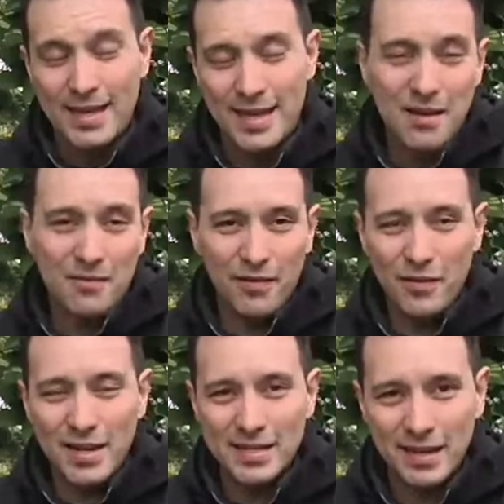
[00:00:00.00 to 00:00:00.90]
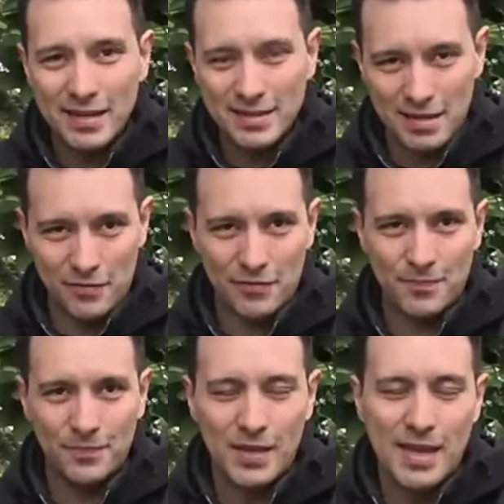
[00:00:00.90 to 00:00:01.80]
Yeah, very exciting stuff.
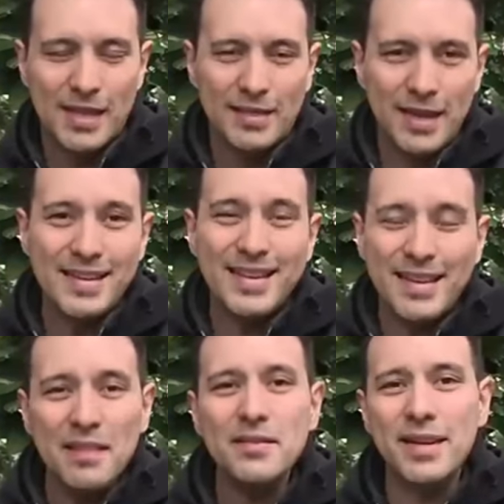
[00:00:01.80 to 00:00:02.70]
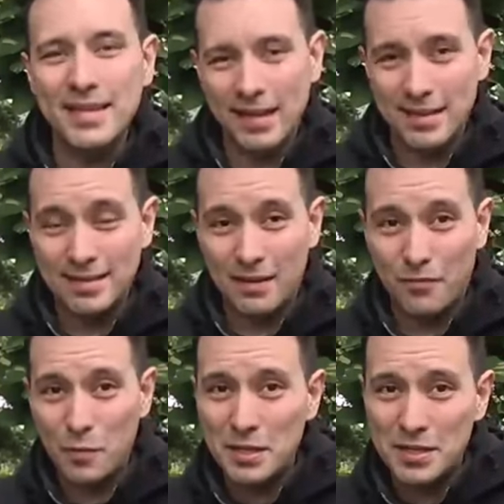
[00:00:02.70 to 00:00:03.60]
Then another exciting
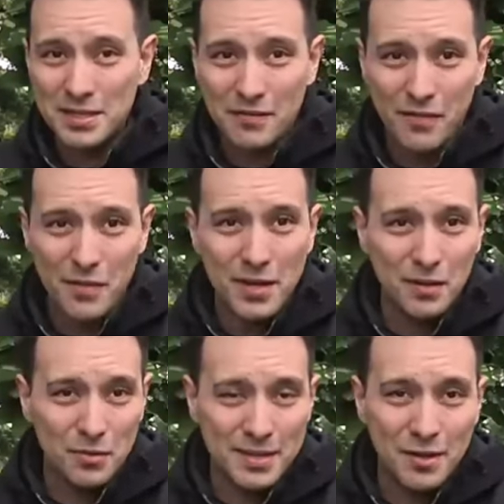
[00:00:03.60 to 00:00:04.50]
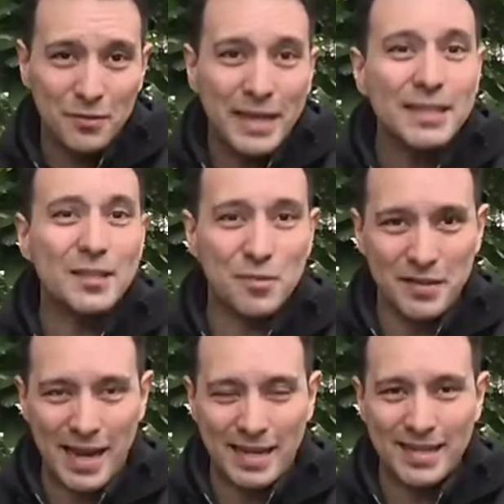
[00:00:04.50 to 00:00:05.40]
stuff, which is very closely connected to
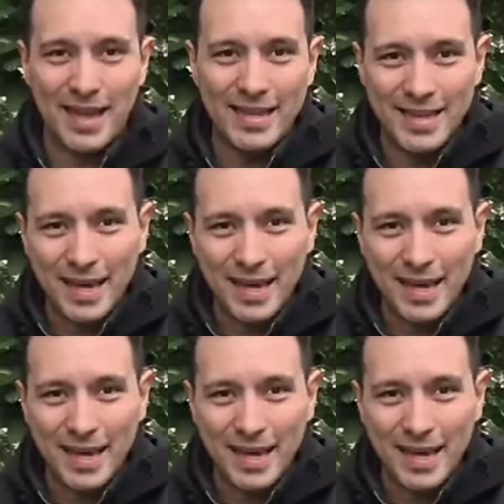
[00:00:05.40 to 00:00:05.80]
that, is